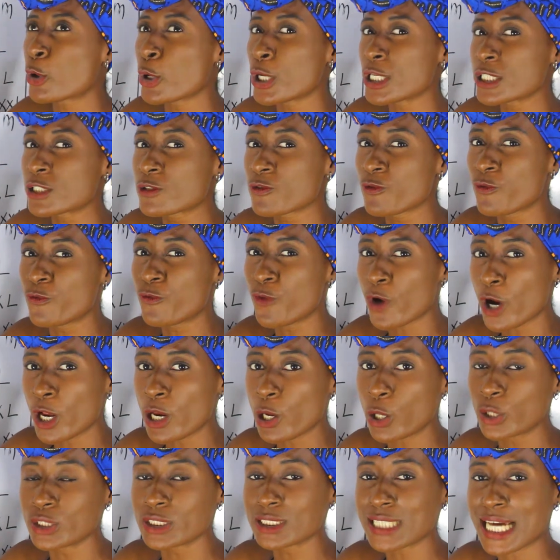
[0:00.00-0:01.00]
going to fall
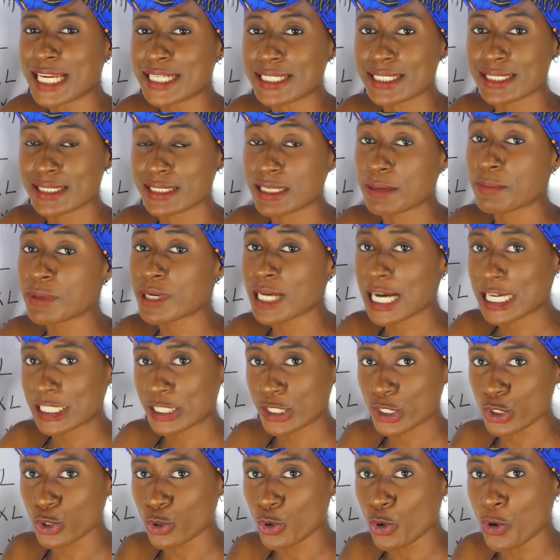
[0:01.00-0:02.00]
under the same
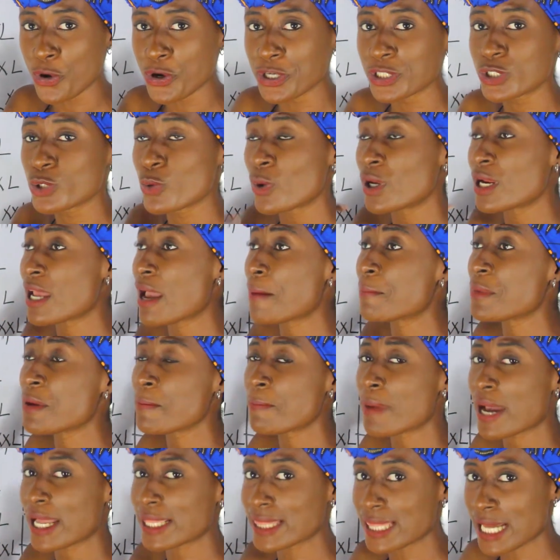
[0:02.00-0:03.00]
category. So what I mean
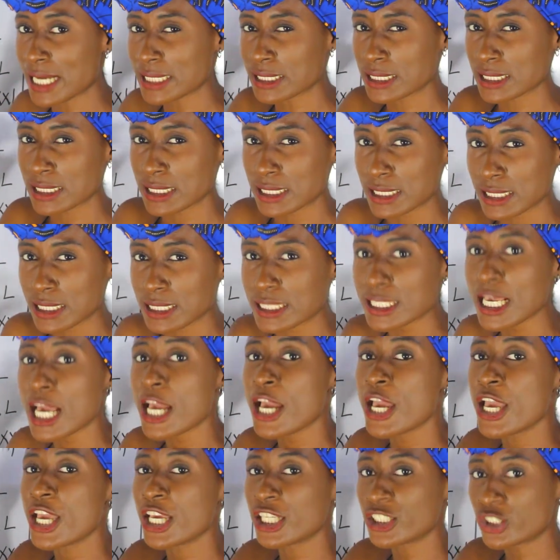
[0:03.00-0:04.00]
by that is this:
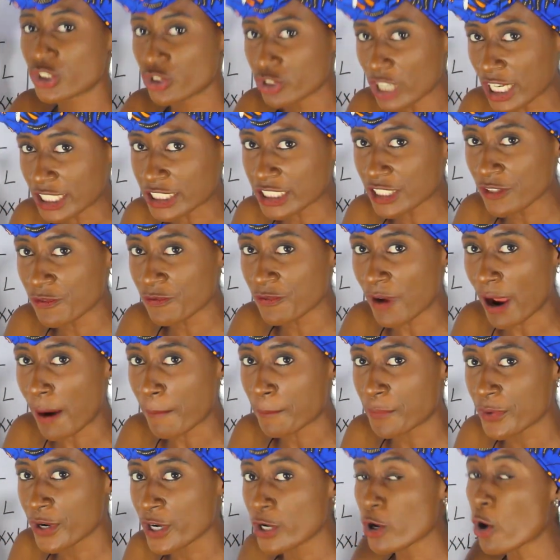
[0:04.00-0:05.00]
a stretchy
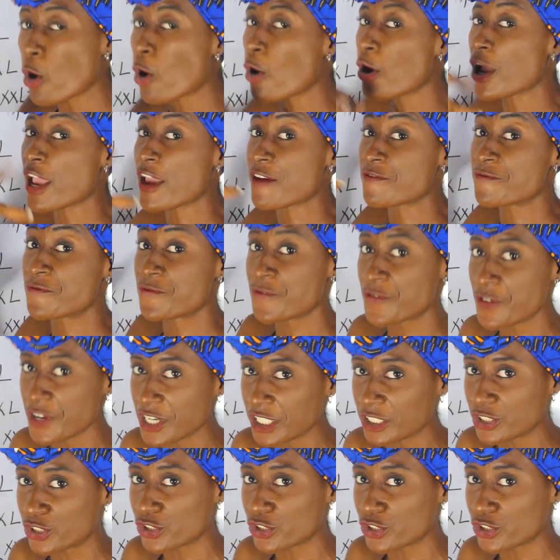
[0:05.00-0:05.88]
fabric or a free